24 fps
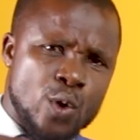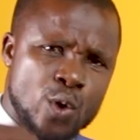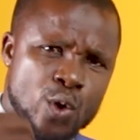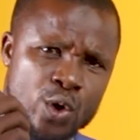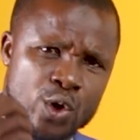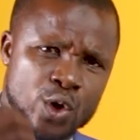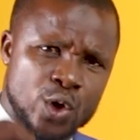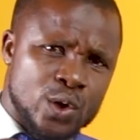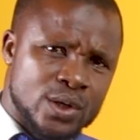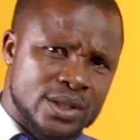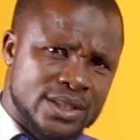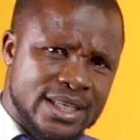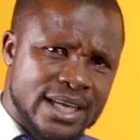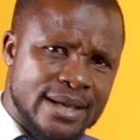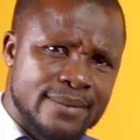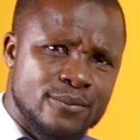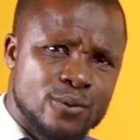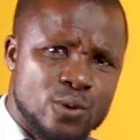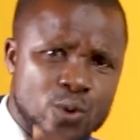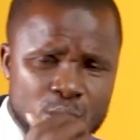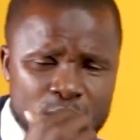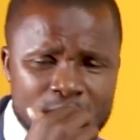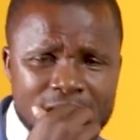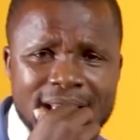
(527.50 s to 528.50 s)
or long-term
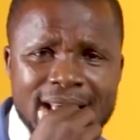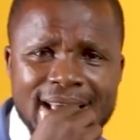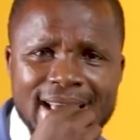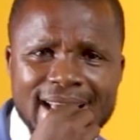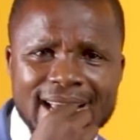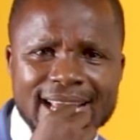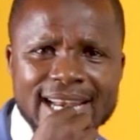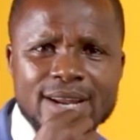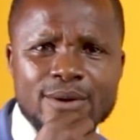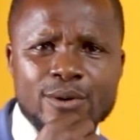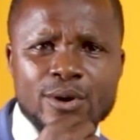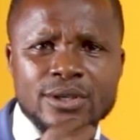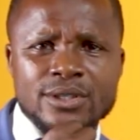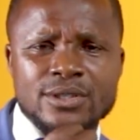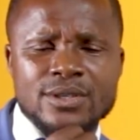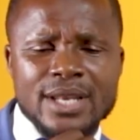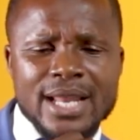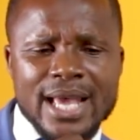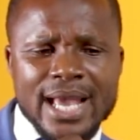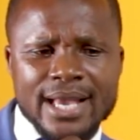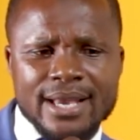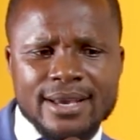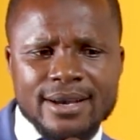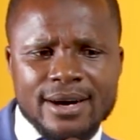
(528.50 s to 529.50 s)
goal, and they want
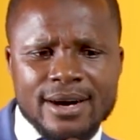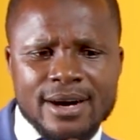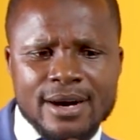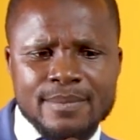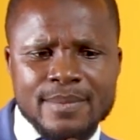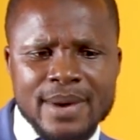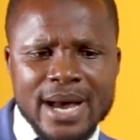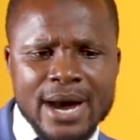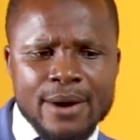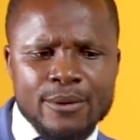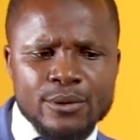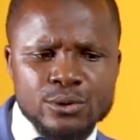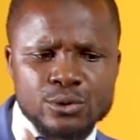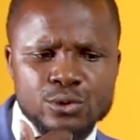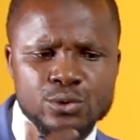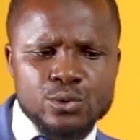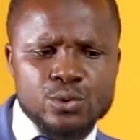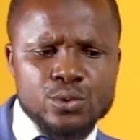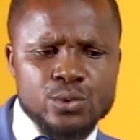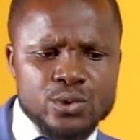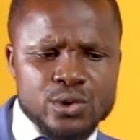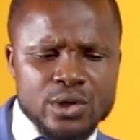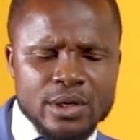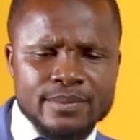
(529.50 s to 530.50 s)
to I want to
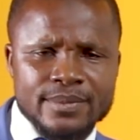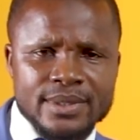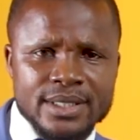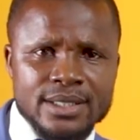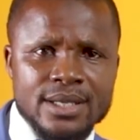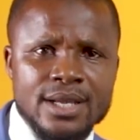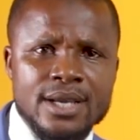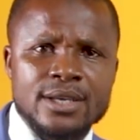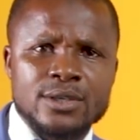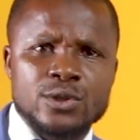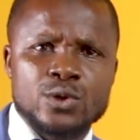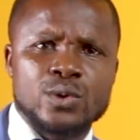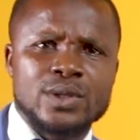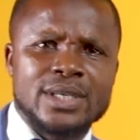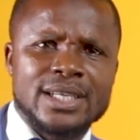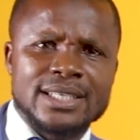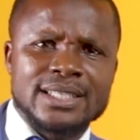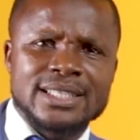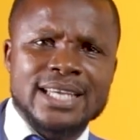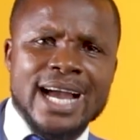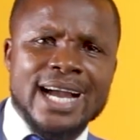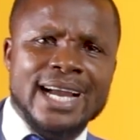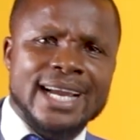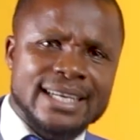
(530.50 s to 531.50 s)
do something. So they
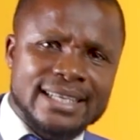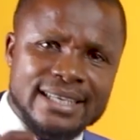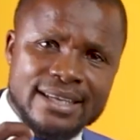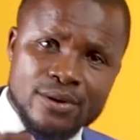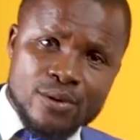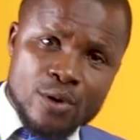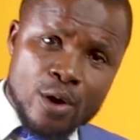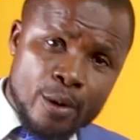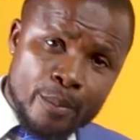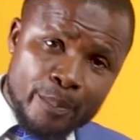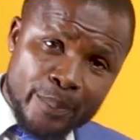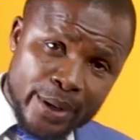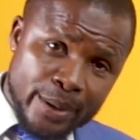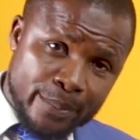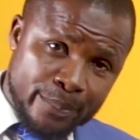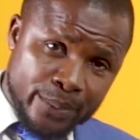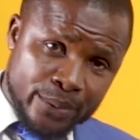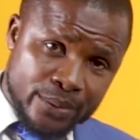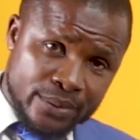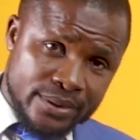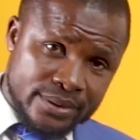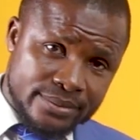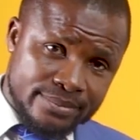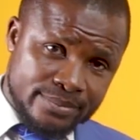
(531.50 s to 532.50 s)
target the wrong
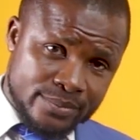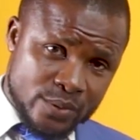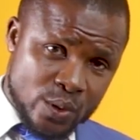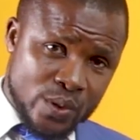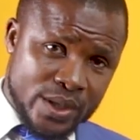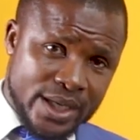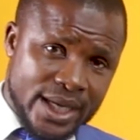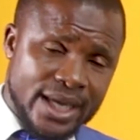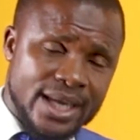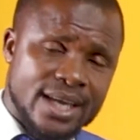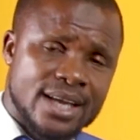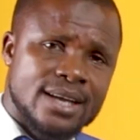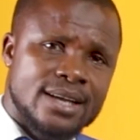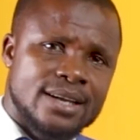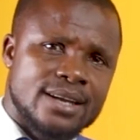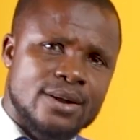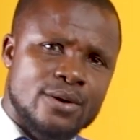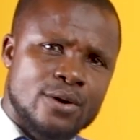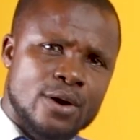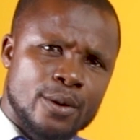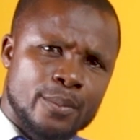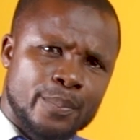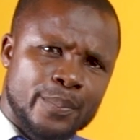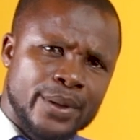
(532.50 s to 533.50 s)
people, okay? The
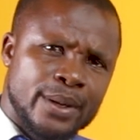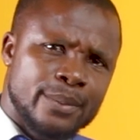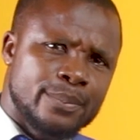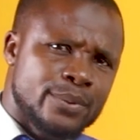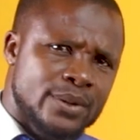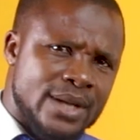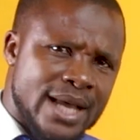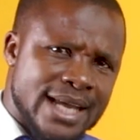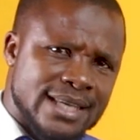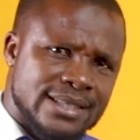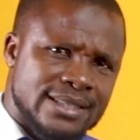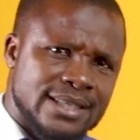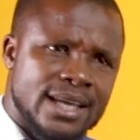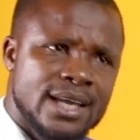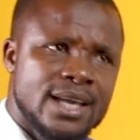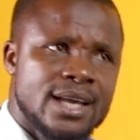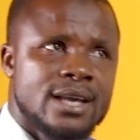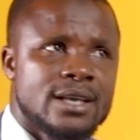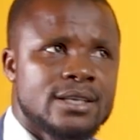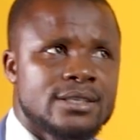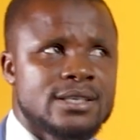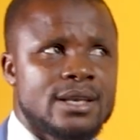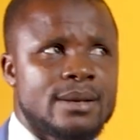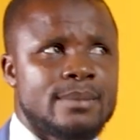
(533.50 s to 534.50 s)
wrong people, I say,
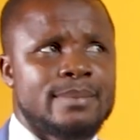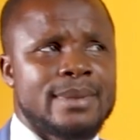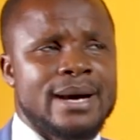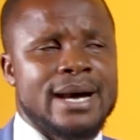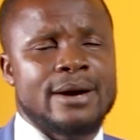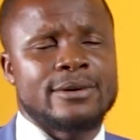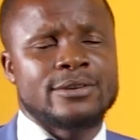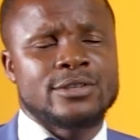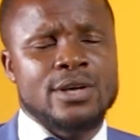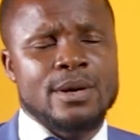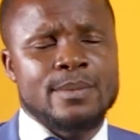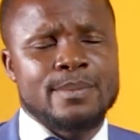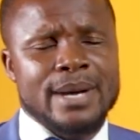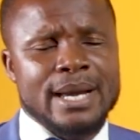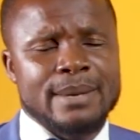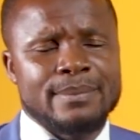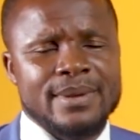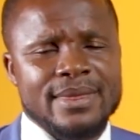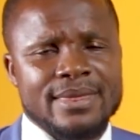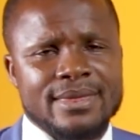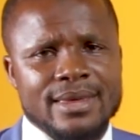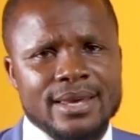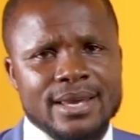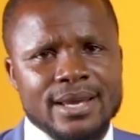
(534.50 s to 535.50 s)
some might
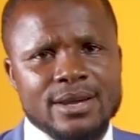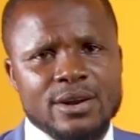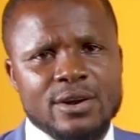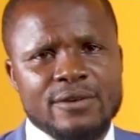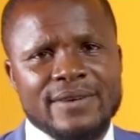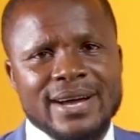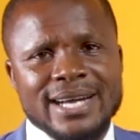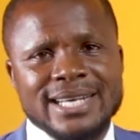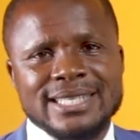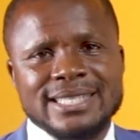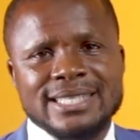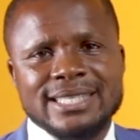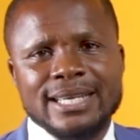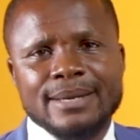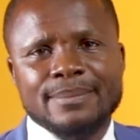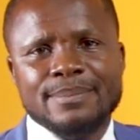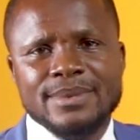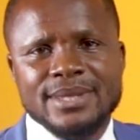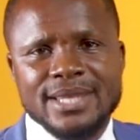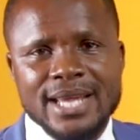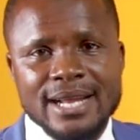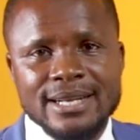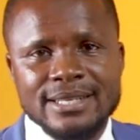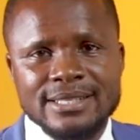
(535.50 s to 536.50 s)
be thinking of
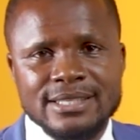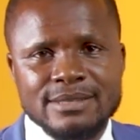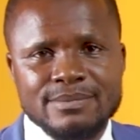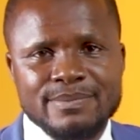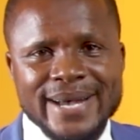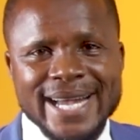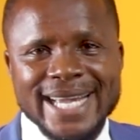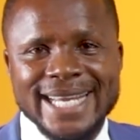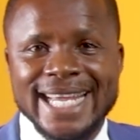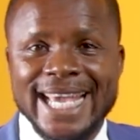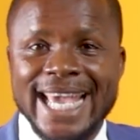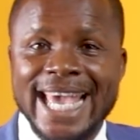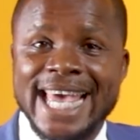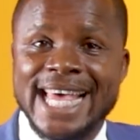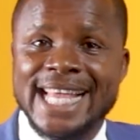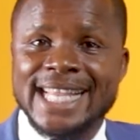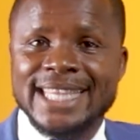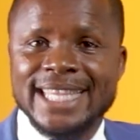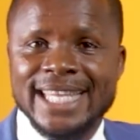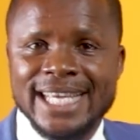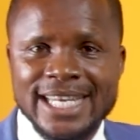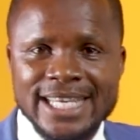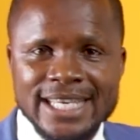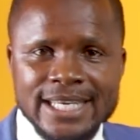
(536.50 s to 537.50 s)
acceptance by the
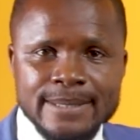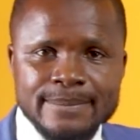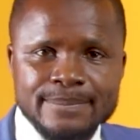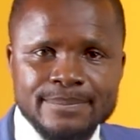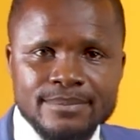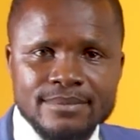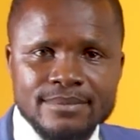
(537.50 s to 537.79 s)
elderly.